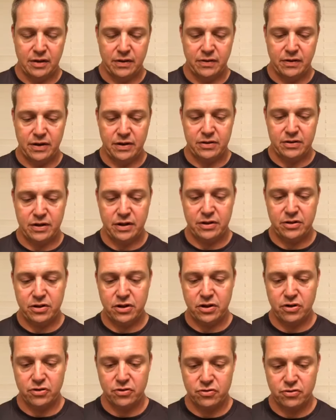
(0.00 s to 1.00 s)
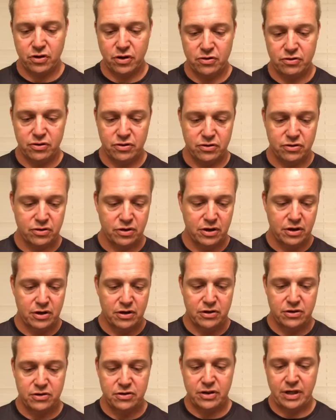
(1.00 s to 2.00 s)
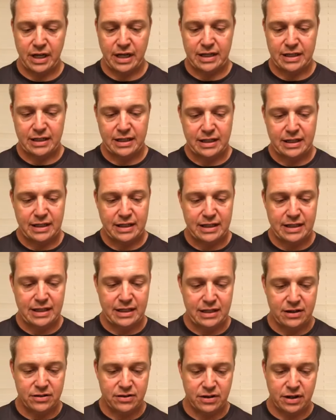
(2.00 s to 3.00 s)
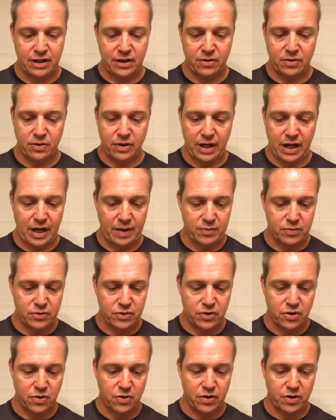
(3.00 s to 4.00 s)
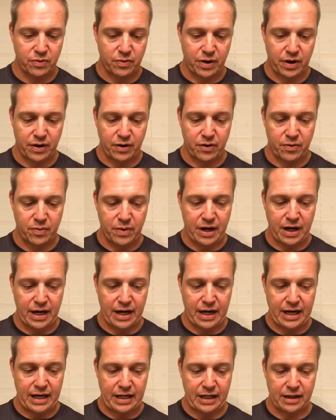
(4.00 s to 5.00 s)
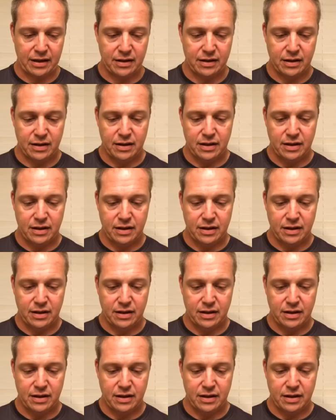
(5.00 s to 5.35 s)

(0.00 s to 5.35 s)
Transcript: this year's Trojans set the single game scoring record by hanging